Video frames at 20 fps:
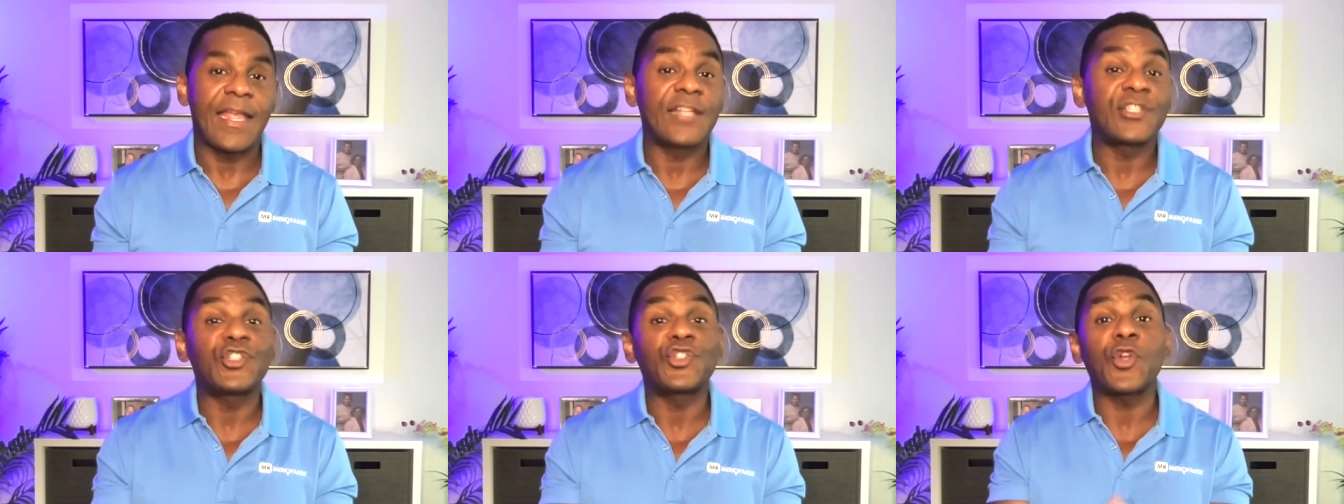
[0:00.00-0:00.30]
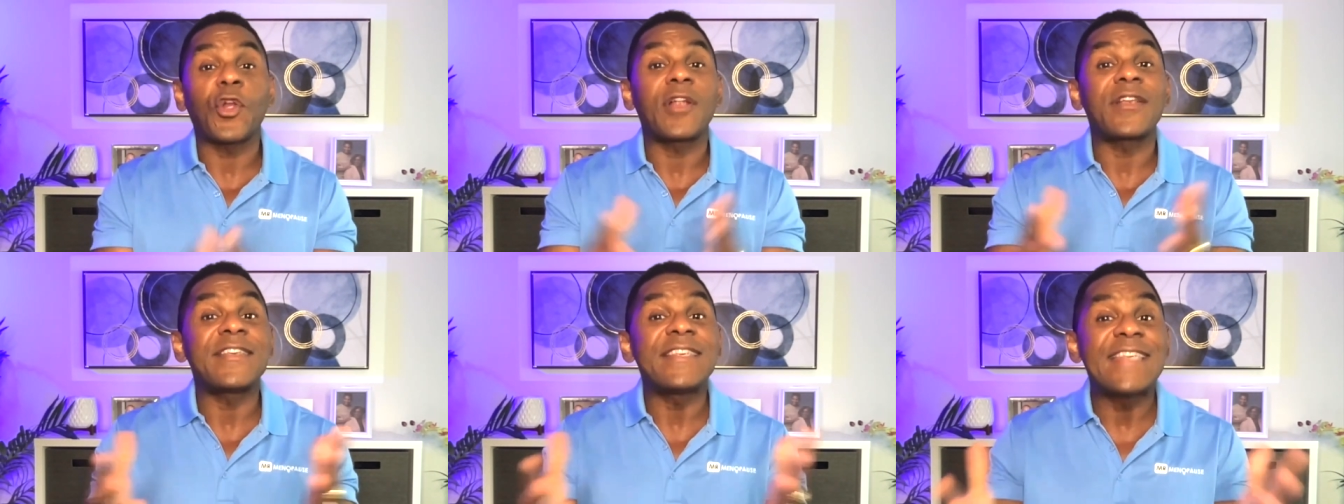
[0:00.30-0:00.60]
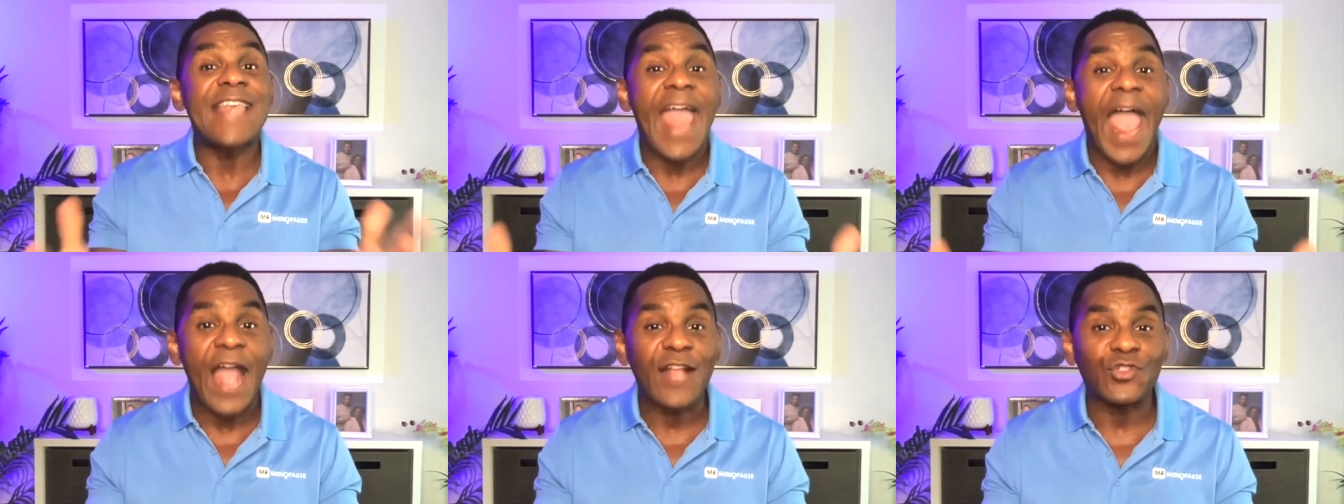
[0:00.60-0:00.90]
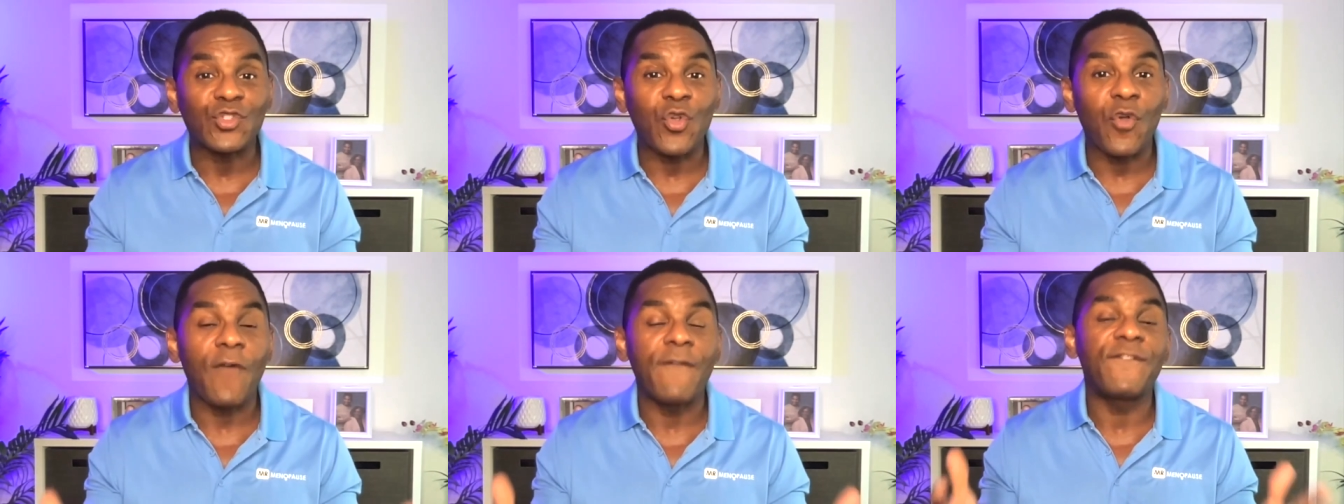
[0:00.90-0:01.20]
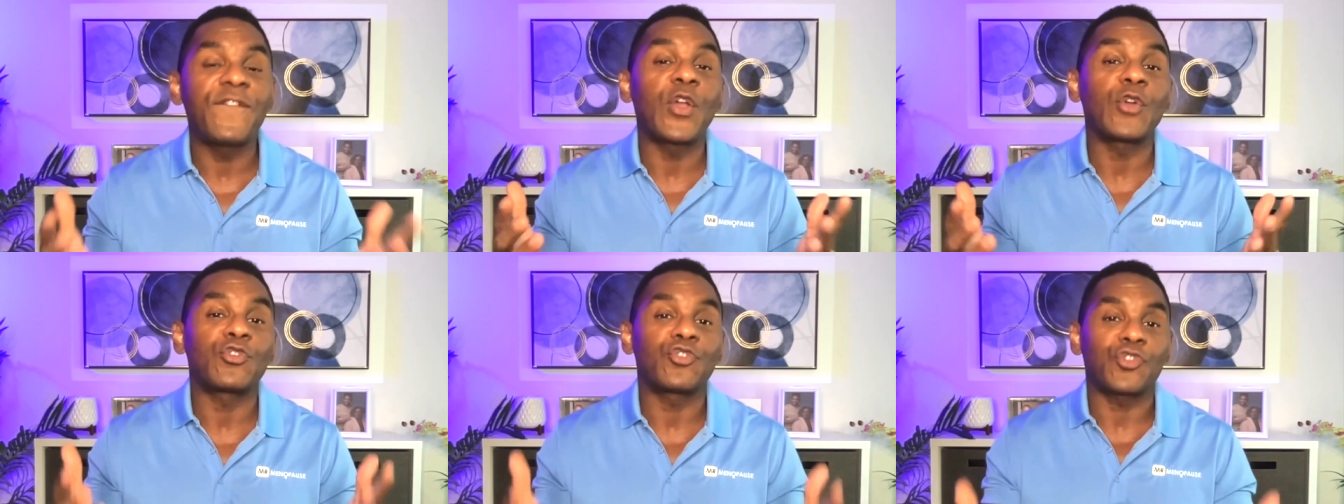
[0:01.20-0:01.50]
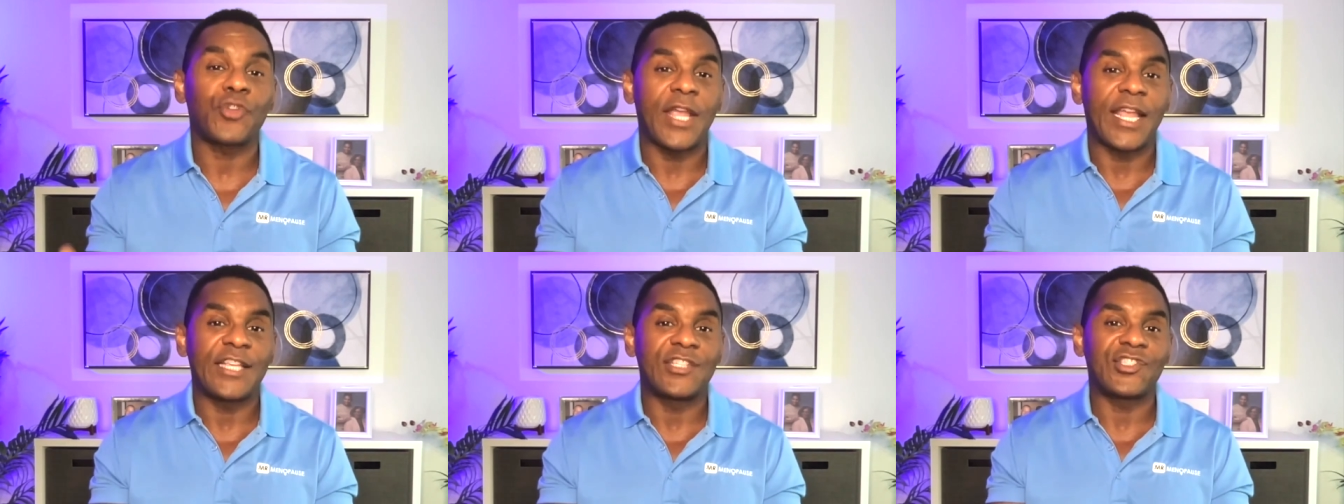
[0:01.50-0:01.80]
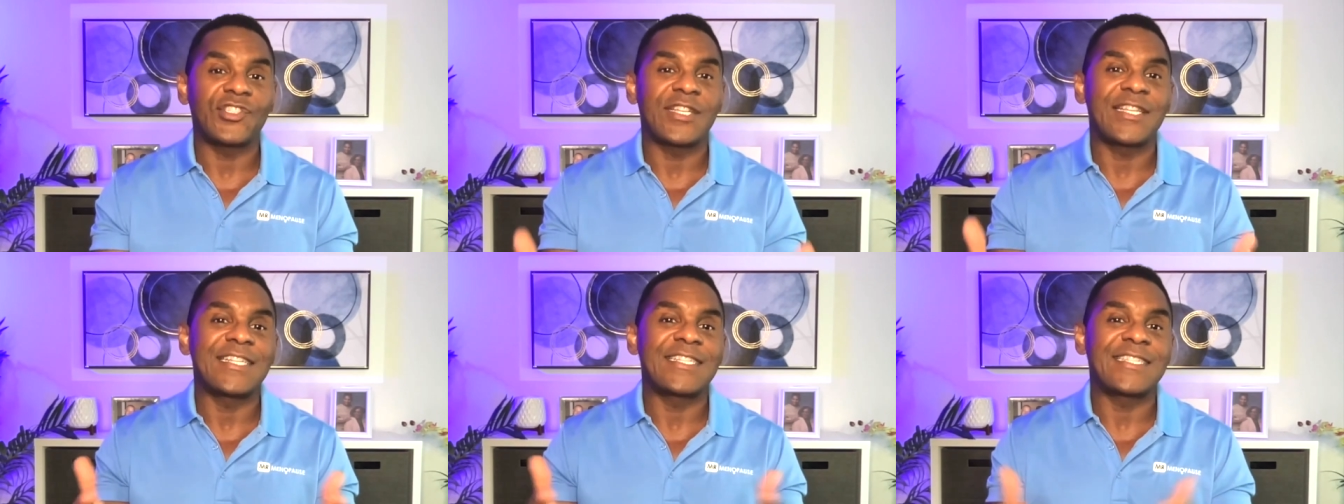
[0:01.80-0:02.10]
It's your natural
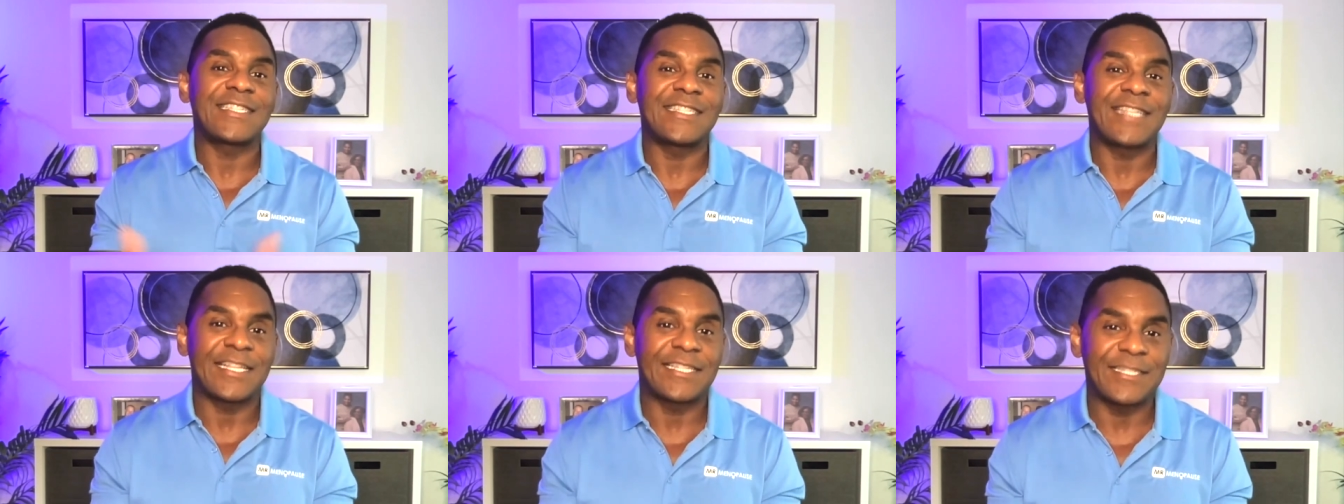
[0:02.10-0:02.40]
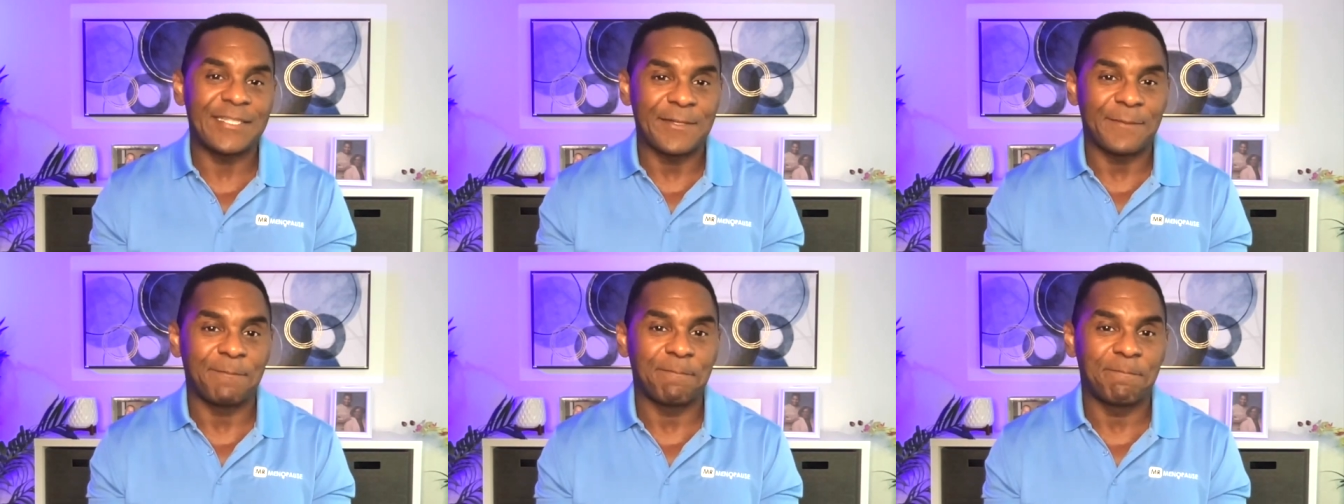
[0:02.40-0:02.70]
filtration system.